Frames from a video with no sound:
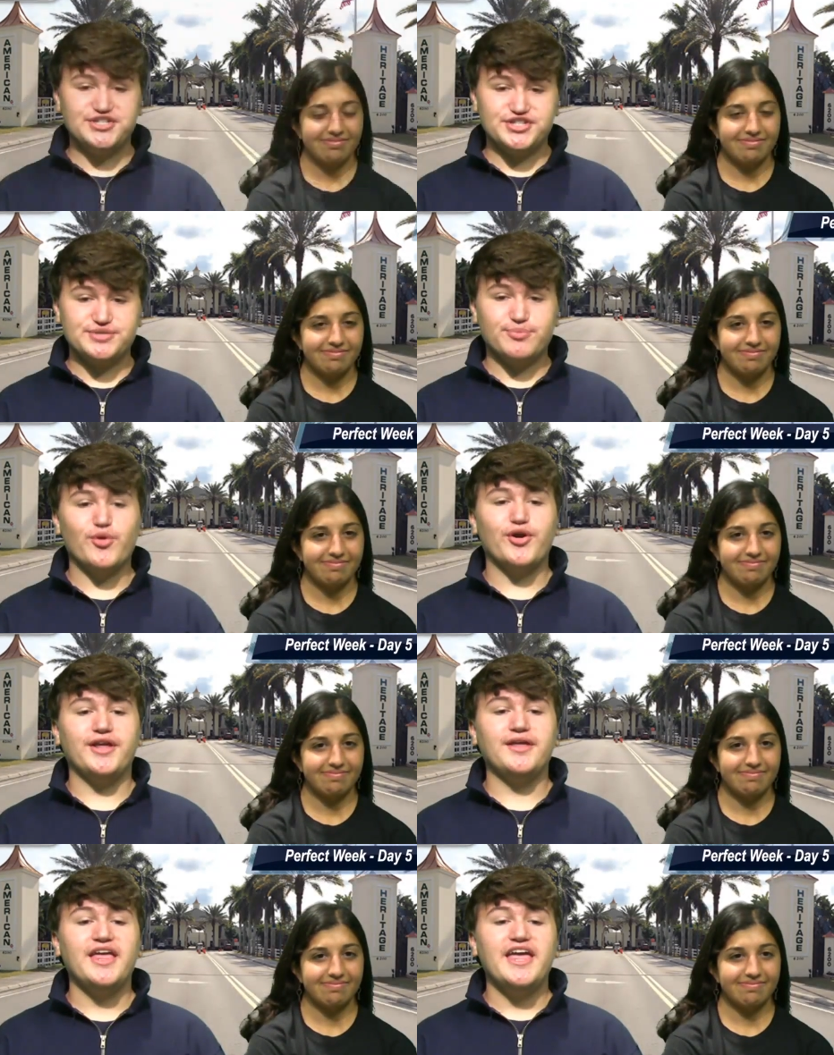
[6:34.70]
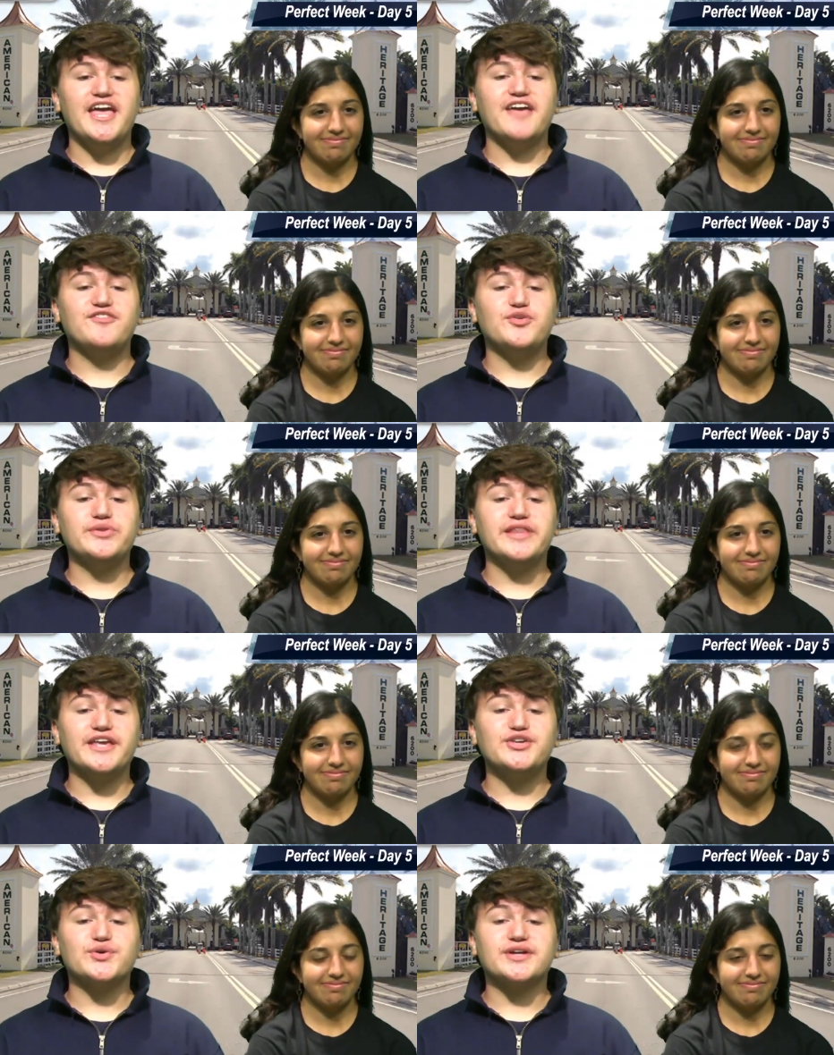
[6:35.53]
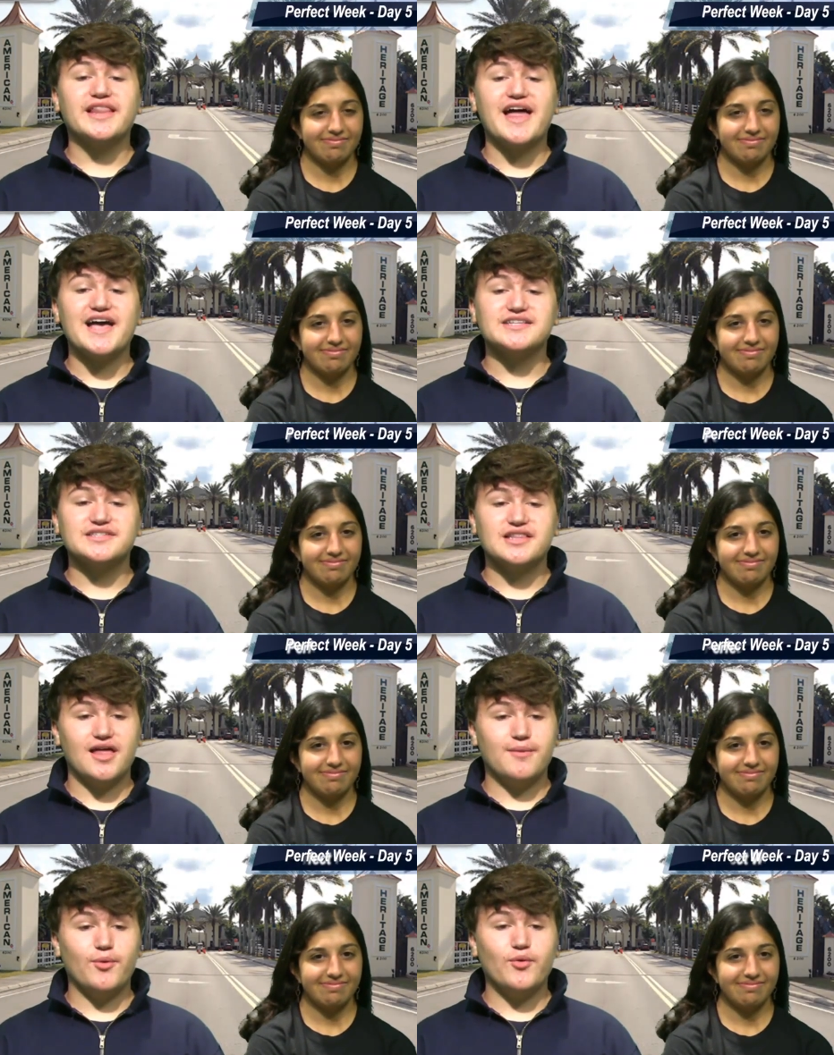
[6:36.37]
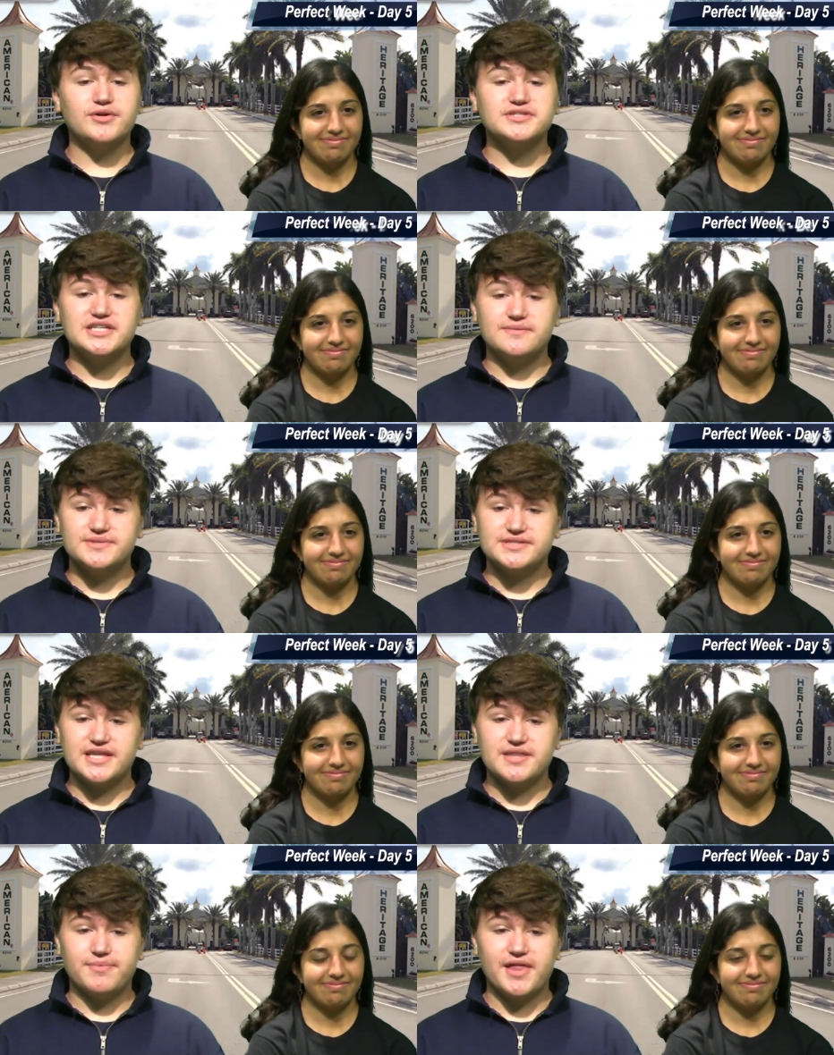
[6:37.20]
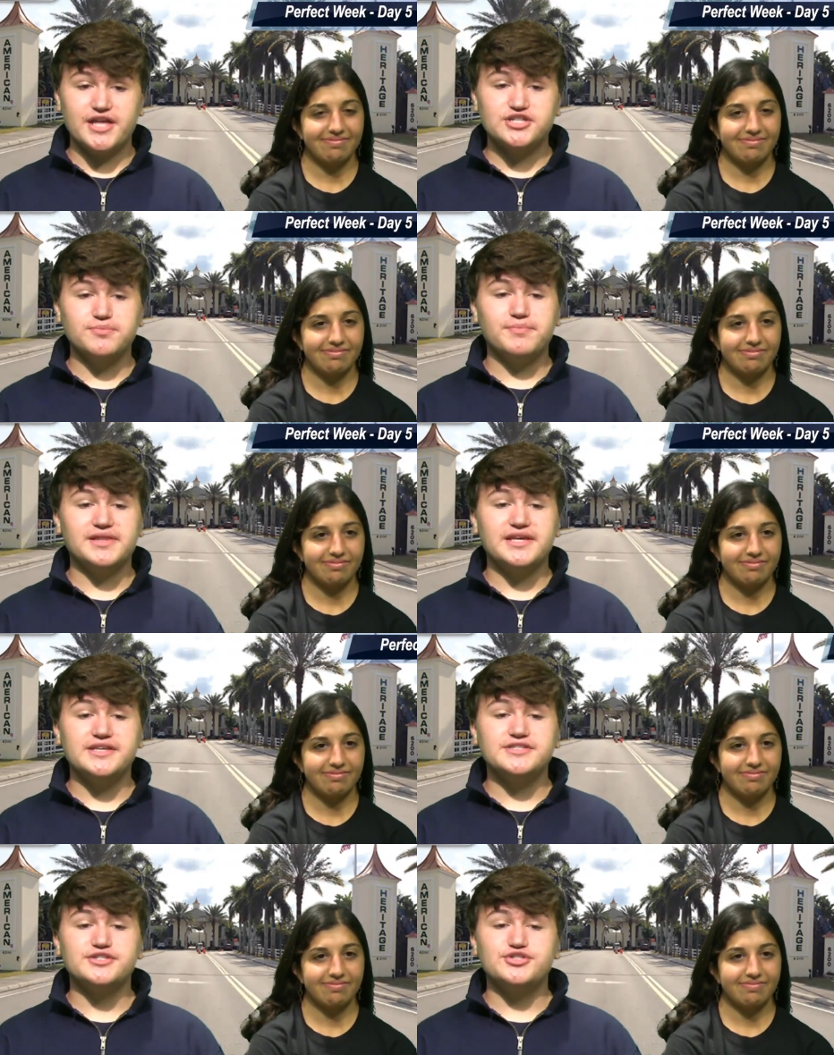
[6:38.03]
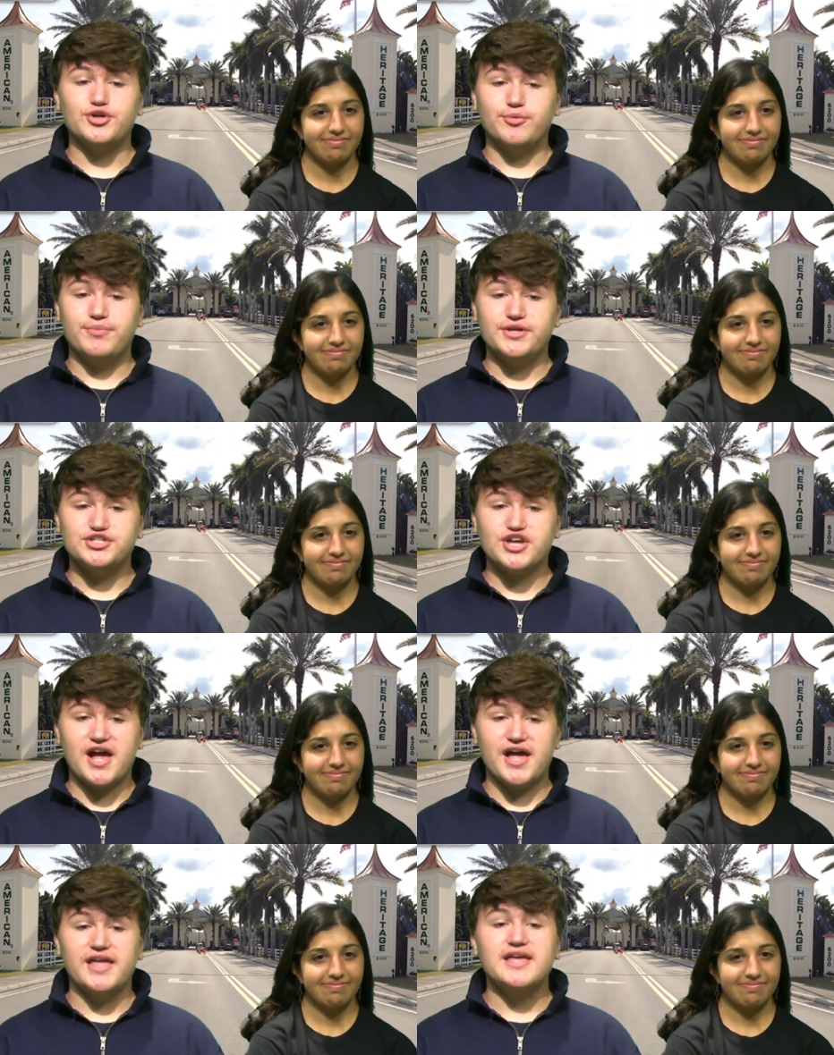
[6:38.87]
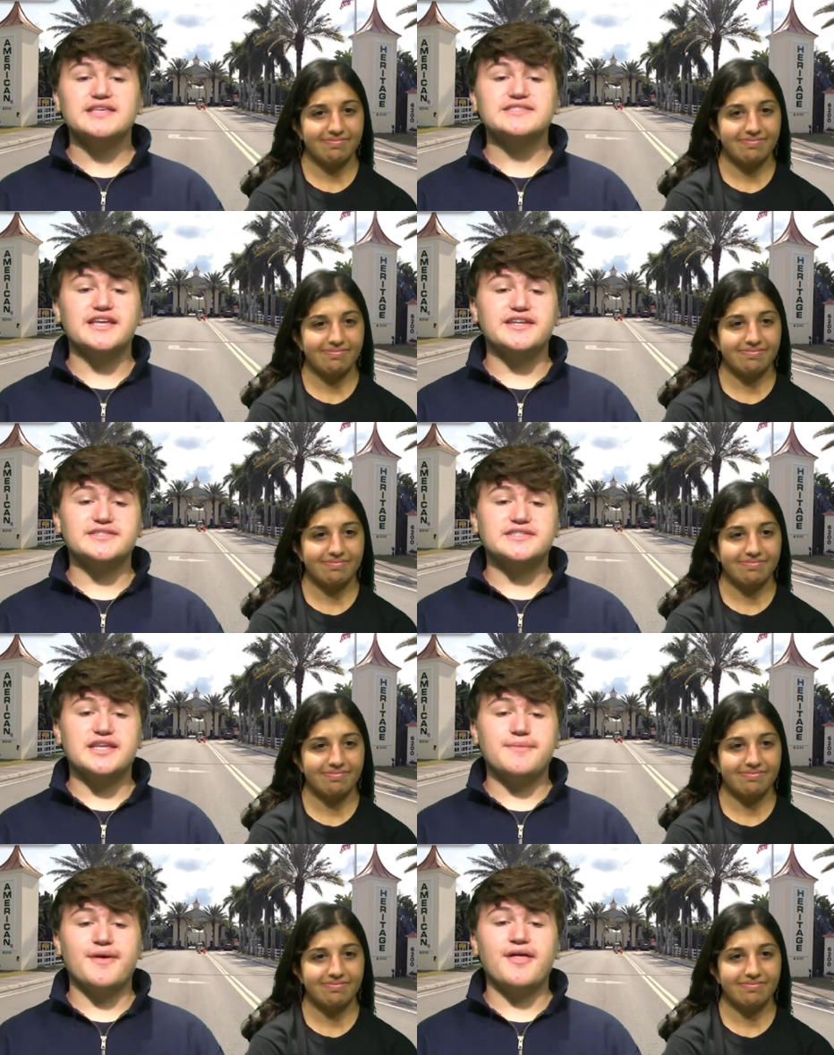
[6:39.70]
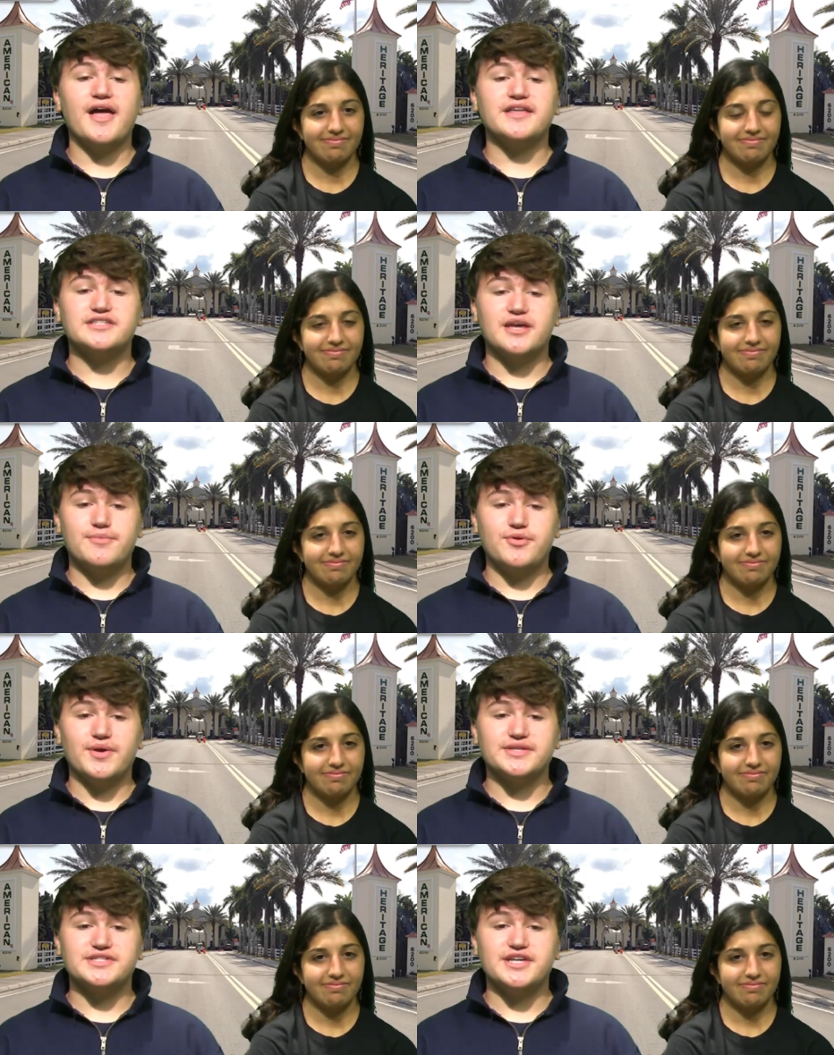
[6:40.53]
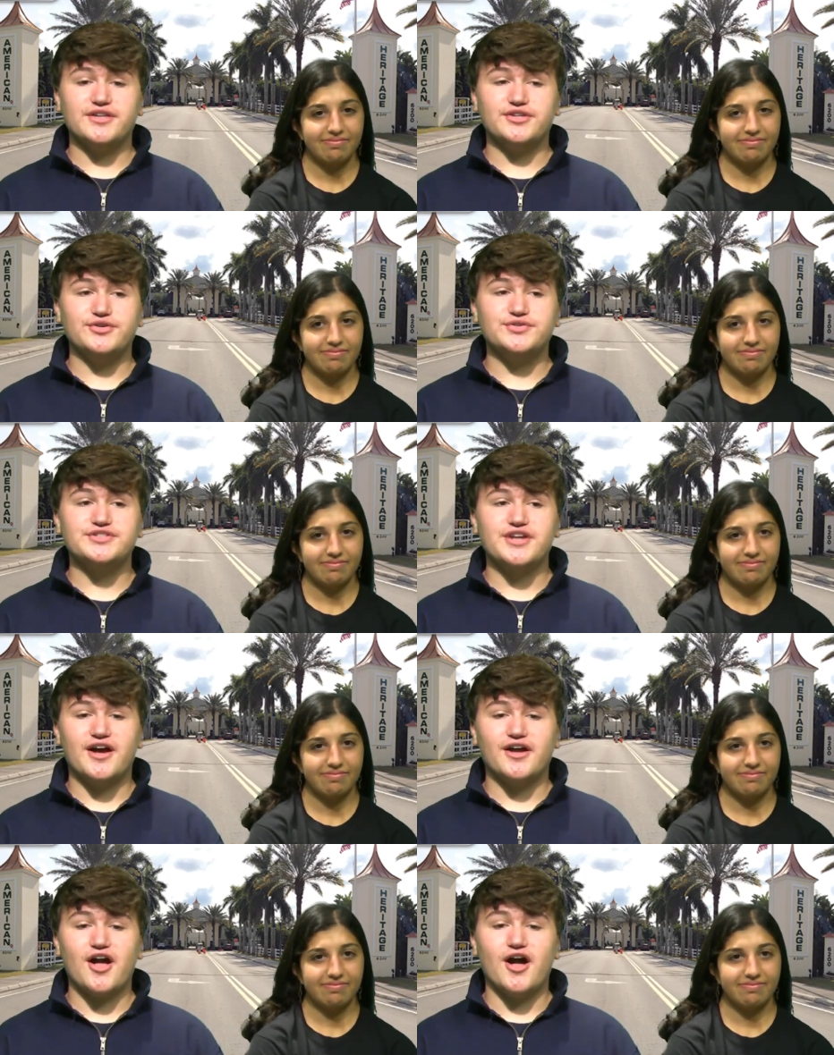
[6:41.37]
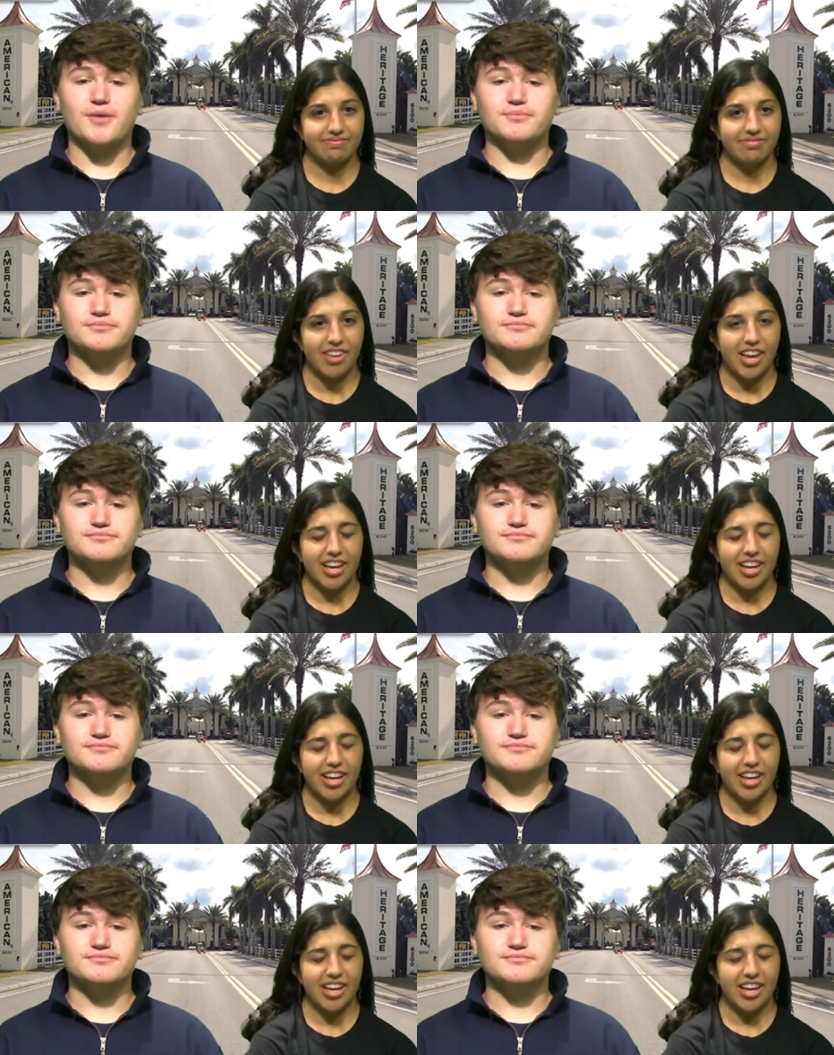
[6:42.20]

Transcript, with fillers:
Speaker 1: this morning. If you would like your class, club, or team to say the pledge, please don't be shy. Send us an email at WSTLnews.com.